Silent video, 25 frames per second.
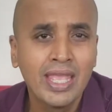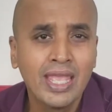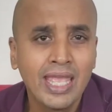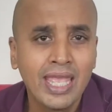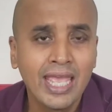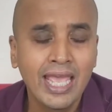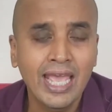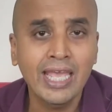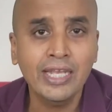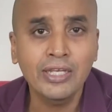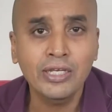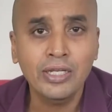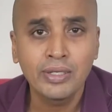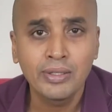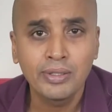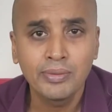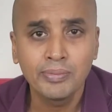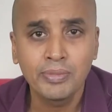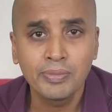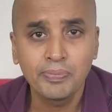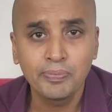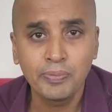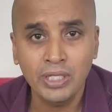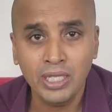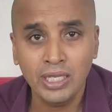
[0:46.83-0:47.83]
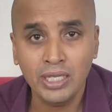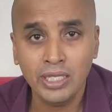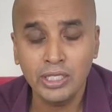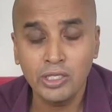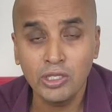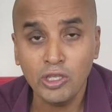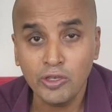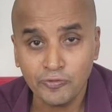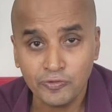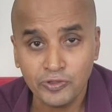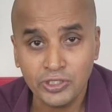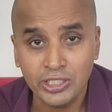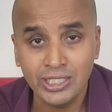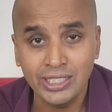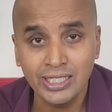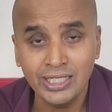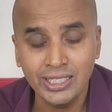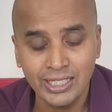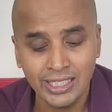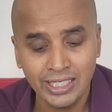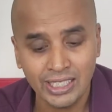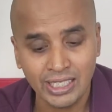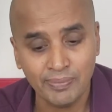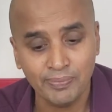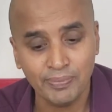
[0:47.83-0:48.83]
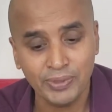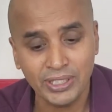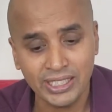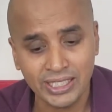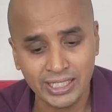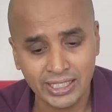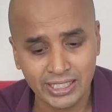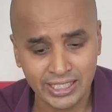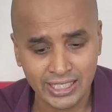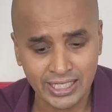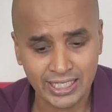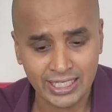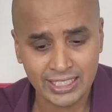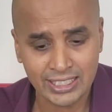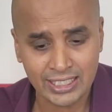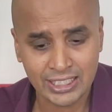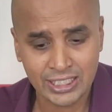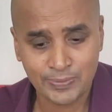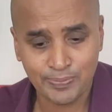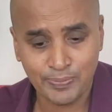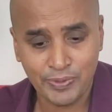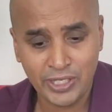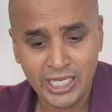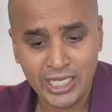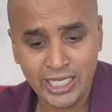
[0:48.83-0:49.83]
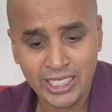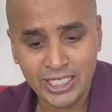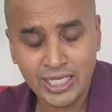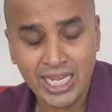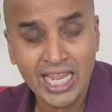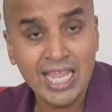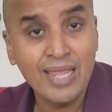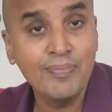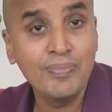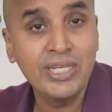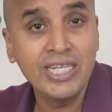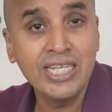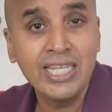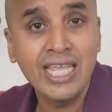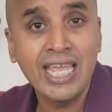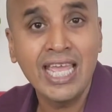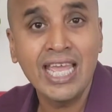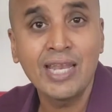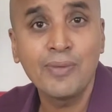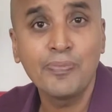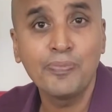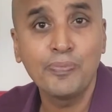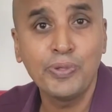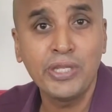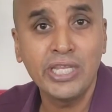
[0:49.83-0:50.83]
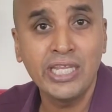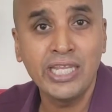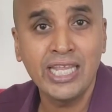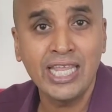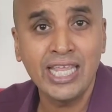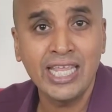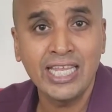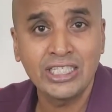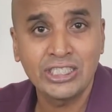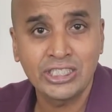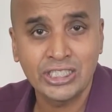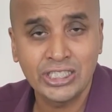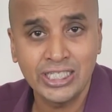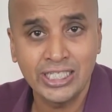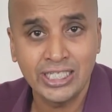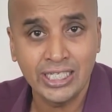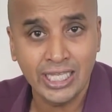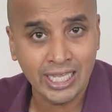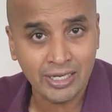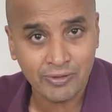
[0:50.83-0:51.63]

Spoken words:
At U of T, he completed his MD and PhD,